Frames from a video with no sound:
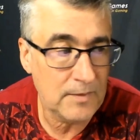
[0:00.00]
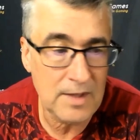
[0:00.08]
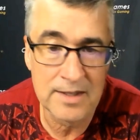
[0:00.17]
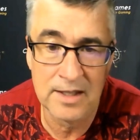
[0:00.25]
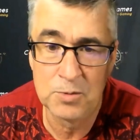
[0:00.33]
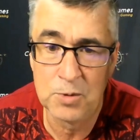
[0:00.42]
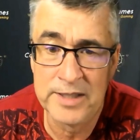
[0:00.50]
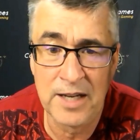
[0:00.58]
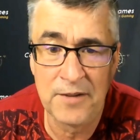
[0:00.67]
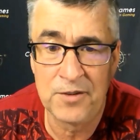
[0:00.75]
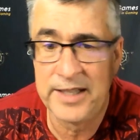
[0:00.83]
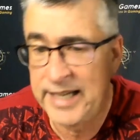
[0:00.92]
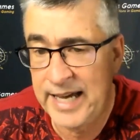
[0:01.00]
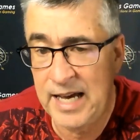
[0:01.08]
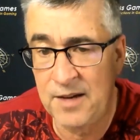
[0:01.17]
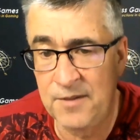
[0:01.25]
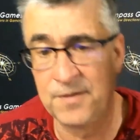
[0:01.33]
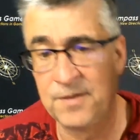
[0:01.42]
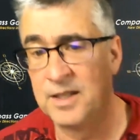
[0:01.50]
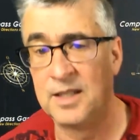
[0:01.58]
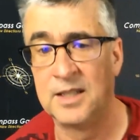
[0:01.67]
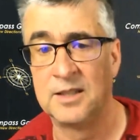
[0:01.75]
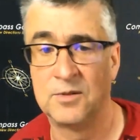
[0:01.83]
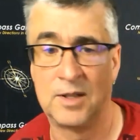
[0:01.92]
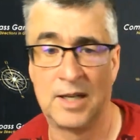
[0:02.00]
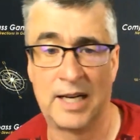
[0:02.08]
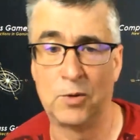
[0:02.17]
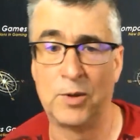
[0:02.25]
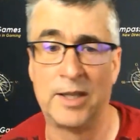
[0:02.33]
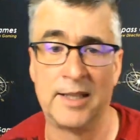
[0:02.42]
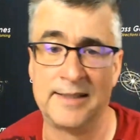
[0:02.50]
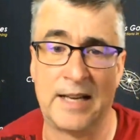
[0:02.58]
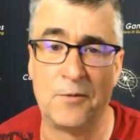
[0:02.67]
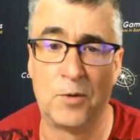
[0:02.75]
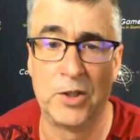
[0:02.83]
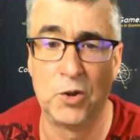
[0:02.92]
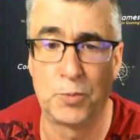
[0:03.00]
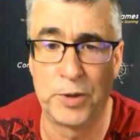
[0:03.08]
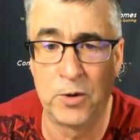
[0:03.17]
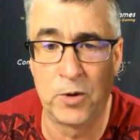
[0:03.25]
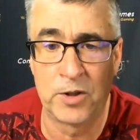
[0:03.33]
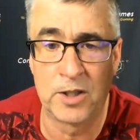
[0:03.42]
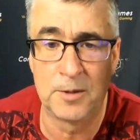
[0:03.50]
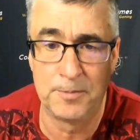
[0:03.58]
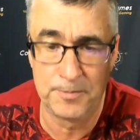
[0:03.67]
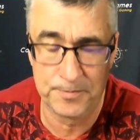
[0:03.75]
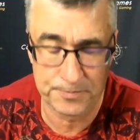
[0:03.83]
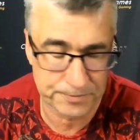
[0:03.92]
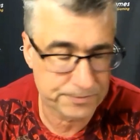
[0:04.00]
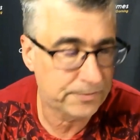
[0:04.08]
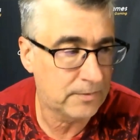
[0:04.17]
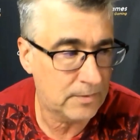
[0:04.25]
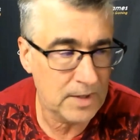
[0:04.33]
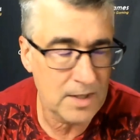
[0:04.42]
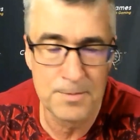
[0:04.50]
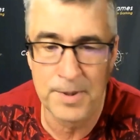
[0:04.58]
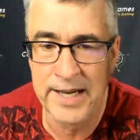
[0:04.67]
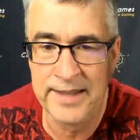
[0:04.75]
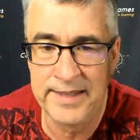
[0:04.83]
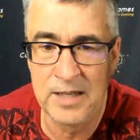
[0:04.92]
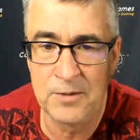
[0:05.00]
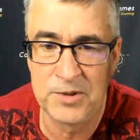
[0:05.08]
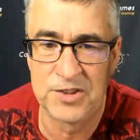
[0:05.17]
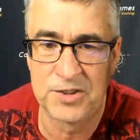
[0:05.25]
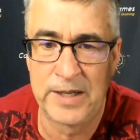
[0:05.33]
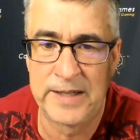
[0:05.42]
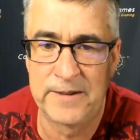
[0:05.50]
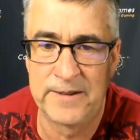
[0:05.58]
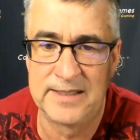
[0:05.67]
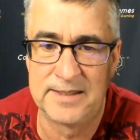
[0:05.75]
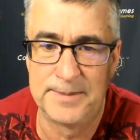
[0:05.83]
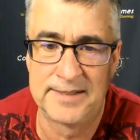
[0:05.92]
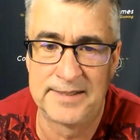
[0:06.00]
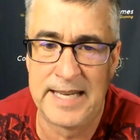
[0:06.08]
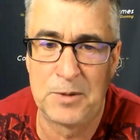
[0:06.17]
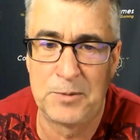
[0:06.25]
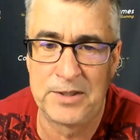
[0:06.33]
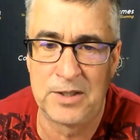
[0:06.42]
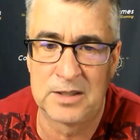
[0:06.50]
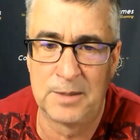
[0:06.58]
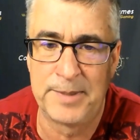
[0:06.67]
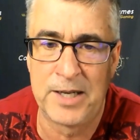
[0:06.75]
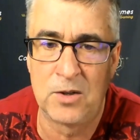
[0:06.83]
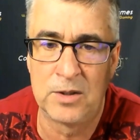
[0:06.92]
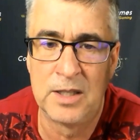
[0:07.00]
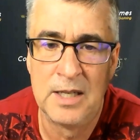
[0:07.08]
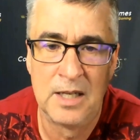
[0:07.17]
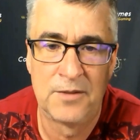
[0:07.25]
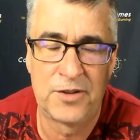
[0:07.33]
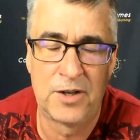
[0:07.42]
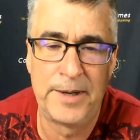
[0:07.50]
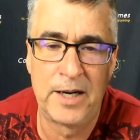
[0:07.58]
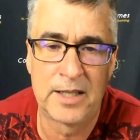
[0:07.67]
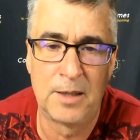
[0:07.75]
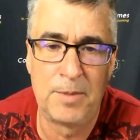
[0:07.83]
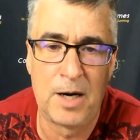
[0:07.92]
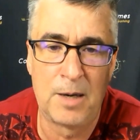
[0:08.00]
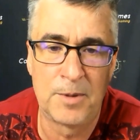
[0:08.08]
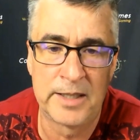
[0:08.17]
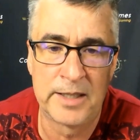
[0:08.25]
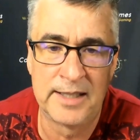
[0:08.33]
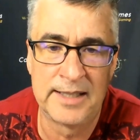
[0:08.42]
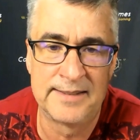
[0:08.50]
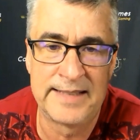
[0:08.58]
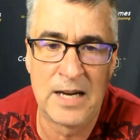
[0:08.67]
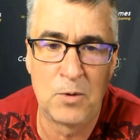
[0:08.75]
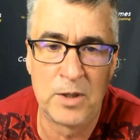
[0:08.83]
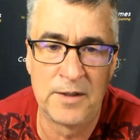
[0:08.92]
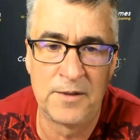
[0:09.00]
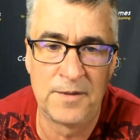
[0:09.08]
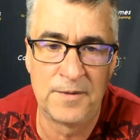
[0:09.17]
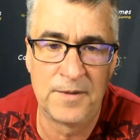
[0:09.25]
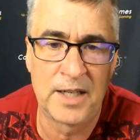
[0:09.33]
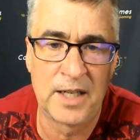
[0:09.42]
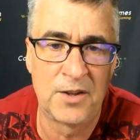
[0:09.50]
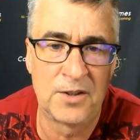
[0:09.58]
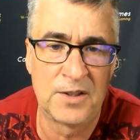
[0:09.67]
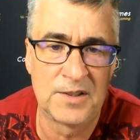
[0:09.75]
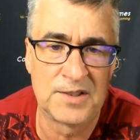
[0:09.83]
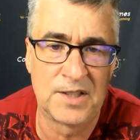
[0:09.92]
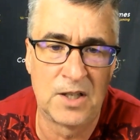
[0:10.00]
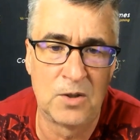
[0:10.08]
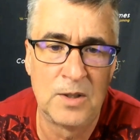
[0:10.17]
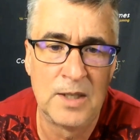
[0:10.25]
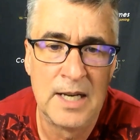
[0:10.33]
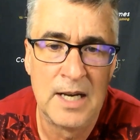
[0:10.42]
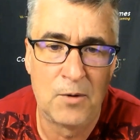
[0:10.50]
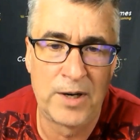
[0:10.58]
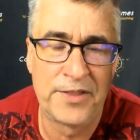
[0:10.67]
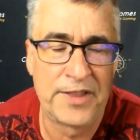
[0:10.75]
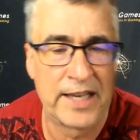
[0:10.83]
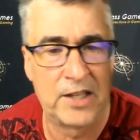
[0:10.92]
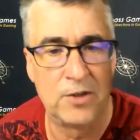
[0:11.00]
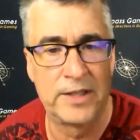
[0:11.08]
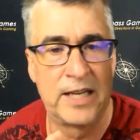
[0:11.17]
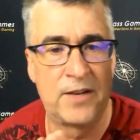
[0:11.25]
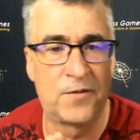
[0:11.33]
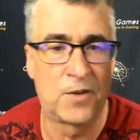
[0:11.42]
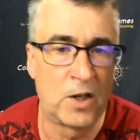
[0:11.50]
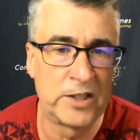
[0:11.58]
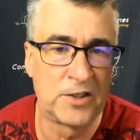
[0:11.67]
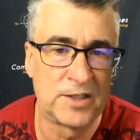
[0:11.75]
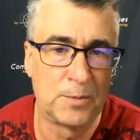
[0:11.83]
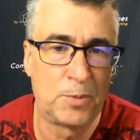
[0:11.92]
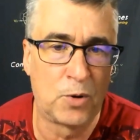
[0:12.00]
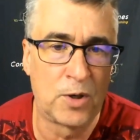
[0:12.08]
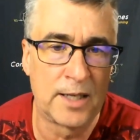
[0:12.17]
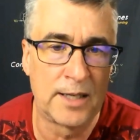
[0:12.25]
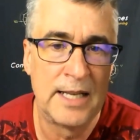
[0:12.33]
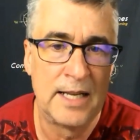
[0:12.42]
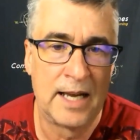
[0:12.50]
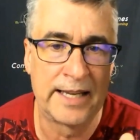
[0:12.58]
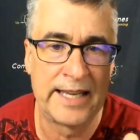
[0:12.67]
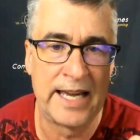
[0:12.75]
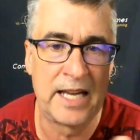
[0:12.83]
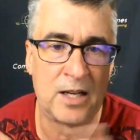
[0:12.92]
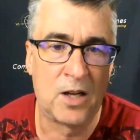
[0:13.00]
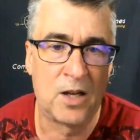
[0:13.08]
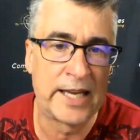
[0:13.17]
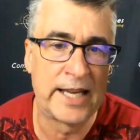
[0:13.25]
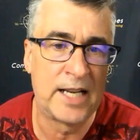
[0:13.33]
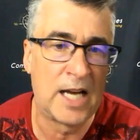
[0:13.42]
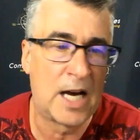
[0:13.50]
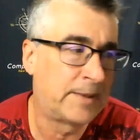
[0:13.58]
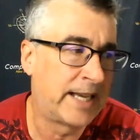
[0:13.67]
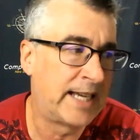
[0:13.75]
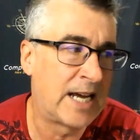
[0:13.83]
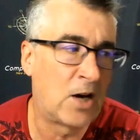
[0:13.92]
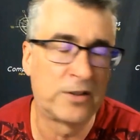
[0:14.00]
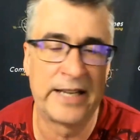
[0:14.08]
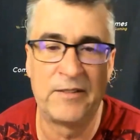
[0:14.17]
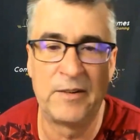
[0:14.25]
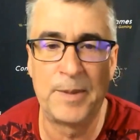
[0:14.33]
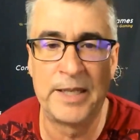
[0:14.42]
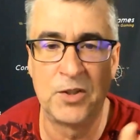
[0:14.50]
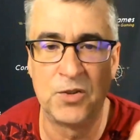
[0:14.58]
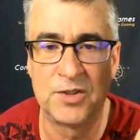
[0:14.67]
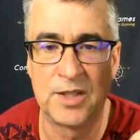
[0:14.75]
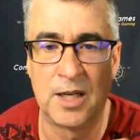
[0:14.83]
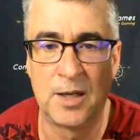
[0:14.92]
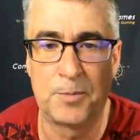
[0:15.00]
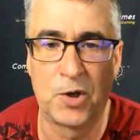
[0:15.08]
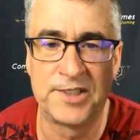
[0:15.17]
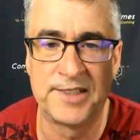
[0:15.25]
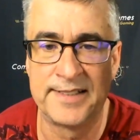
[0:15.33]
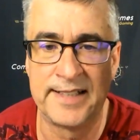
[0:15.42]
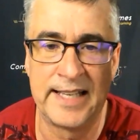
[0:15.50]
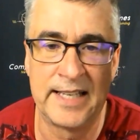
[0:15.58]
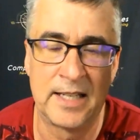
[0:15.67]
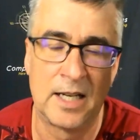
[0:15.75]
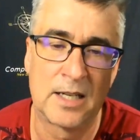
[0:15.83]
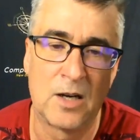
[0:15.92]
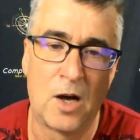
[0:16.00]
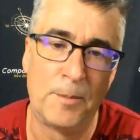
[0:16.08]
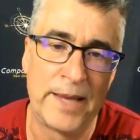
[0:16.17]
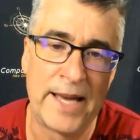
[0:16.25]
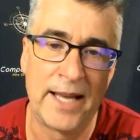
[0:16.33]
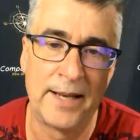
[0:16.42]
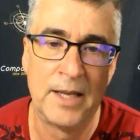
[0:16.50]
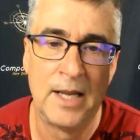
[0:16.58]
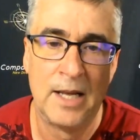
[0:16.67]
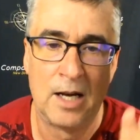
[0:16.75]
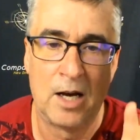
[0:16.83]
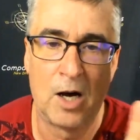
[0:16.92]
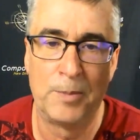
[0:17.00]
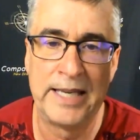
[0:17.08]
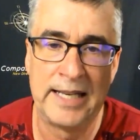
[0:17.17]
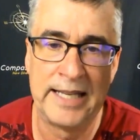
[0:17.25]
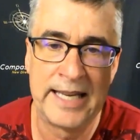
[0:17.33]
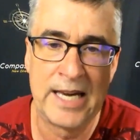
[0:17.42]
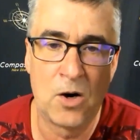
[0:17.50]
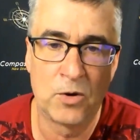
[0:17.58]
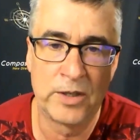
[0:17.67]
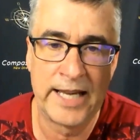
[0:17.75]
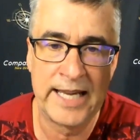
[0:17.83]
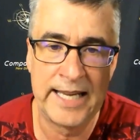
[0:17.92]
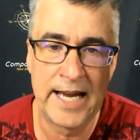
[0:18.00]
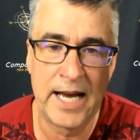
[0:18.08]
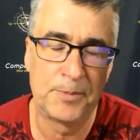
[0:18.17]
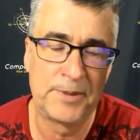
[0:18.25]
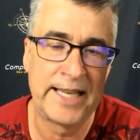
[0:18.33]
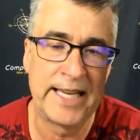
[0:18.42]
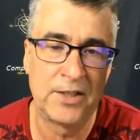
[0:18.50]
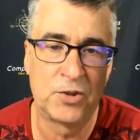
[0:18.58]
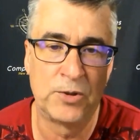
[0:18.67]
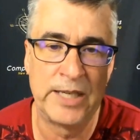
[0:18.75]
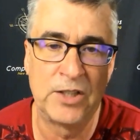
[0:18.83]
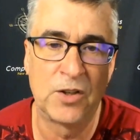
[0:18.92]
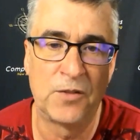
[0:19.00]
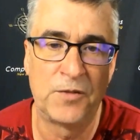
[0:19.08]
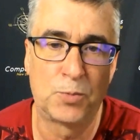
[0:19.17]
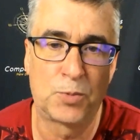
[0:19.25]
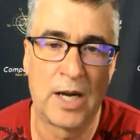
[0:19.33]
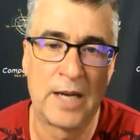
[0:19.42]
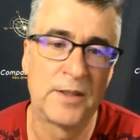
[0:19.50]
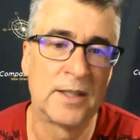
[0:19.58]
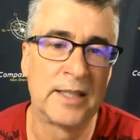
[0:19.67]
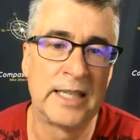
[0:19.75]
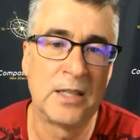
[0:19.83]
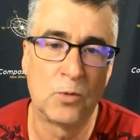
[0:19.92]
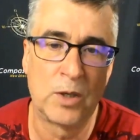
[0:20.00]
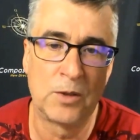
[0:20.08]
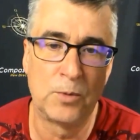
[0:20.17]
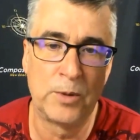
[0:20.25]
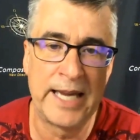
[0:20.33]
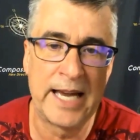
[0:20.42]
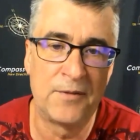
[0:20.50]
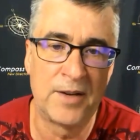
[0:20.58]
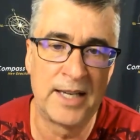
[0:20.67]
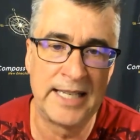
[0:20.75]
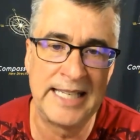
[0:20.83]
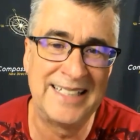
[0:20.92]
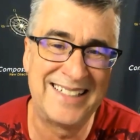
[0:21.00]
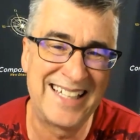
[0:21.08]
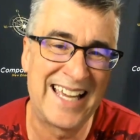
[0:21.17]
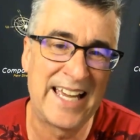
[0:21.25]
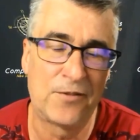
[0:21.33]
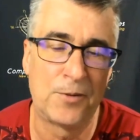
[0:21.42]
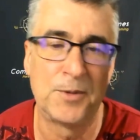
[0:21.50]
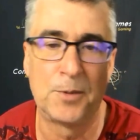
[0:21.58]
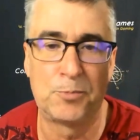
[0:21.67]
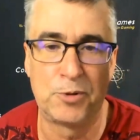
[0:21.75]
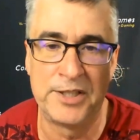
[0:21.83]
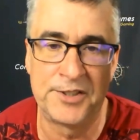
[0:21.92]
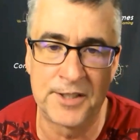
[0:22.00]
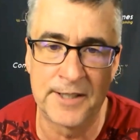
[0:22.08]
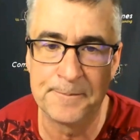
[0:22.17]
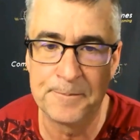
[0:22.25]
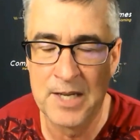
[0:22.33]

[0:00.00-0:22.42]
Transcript: because we'll definitely have, uh, I know we'll at least have one new pre order by then, which is Gregory Smith's game that we talked about for Amerika bomber, at least that one, if not others. So I want to thank you again for all your support. Again, I'll get an update out to everybody who's uh, purchasing uh, combat. I'll be getting out a update to each of you privately when we have an ETA from the printer,